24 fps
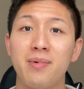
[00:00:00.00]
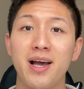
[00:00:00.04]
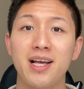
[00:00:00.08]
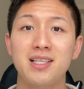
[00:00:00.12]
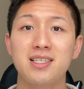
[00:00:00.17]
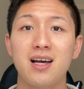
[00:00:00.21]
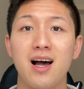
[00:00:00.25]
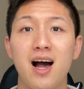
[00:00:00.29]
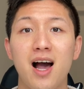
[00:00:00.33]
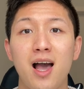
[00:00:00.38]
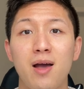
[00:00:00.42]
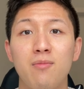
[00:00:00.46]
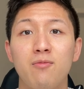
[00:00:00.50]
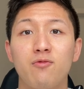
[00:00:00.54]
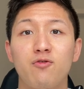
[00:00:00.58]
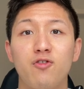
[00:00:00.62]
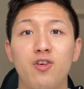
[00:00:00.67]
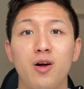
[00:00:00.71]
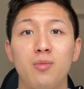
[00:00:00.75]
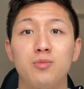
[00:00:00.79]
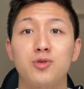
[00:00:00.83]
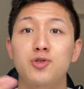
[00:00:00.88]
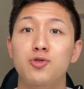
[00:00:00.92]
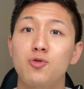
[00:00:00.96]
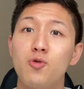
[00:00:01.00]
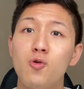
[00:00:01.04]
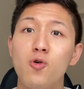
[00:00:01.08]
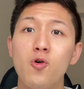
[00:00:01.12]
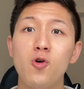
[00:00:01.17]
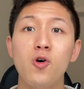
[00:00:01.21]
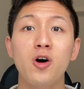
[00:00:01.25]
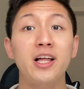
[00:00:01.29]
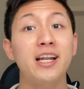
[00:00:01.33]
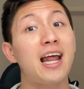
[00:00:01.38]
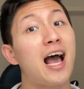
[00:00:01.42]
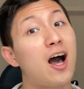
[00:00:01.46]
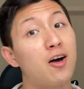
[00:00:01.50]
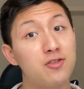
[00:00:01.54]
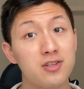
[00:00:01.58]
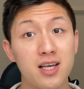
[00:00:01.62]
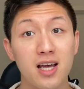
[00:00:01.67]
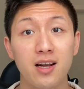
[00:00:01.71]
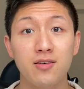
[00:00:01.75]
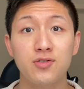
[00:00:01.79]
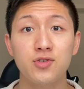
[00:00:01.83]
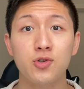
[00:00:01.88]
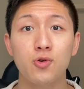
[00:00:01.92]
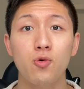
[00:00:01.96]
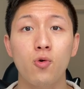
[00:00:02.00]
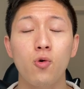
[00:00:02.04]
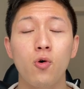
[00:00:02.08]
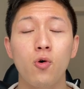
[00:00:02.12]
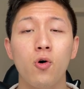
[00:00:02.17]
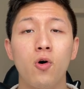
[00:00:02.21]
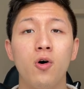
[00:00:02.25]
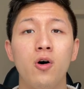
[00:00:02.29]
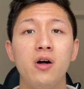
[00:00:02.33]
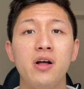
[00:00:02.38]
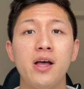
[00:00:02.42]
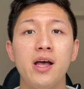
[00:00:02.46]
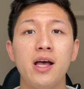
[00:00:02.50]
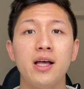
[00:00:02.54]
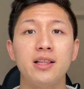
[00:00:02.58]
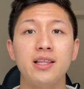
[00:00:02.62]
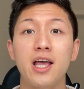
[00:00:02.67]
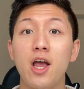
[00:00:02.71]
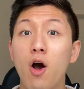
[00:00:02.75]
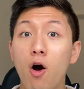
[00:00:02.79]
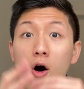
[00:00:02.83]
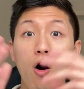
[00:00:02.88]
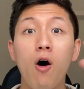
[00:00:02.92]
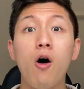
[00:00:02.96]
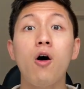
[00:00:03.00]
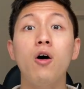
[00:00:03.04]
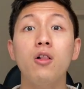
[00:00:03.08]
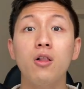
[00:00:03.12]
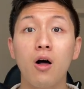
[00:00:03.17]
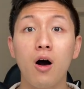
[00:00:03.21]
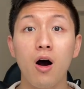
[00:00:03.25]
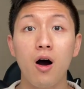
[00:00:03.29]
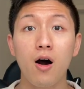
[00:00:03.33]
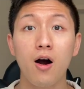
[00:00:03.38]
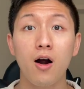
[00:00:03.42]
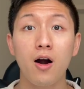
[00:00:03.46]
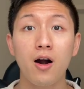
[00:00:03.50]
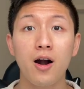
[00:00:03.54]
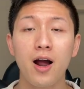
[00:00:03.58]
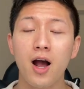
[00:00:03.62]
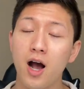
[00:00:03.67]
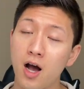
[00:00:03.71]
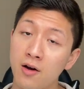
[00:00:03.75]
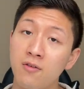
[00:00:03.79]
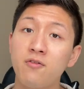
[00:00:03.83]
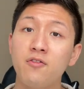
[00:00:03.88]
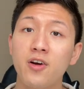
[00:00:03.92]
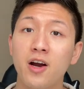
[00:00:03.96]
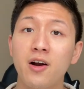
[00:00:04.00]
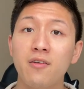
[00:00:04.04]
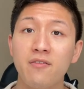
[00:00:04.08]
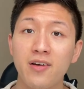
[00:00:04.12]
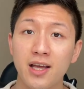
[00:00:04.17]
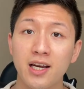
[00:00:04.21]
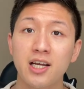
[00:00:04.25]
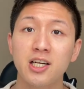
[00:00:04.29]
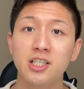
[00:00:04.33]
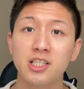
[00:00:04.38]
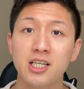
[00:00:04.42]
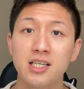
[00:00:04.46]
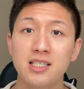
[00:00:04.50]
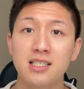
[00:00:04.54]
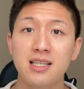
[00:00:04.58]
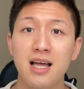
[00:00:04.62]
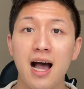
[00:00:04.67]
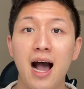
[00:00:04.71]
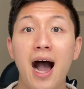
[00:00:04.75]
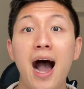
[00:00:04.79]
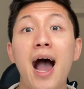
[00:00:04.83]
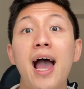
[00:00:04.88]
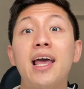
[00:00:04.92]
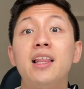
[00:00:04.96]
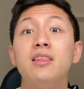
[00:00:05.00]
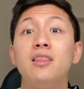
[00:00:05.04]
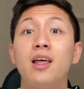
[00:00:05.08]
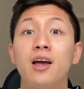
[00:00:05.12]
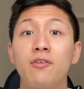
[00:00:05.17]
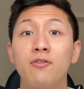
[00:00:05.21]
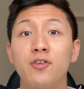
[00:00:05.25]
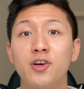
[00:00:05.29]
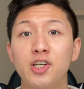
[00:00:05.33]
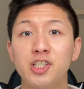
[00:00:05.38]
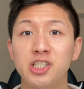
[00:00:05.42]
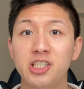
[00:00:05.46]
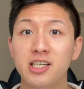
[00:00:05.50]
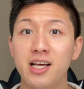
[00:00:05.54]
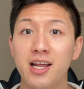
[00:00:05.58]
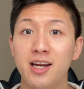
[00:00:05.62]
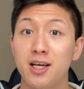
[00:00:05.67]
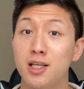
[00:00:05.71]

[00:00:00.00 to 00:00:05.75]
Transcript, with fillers: my time from school and outside of school, they all are unfair advantages that I leveraged and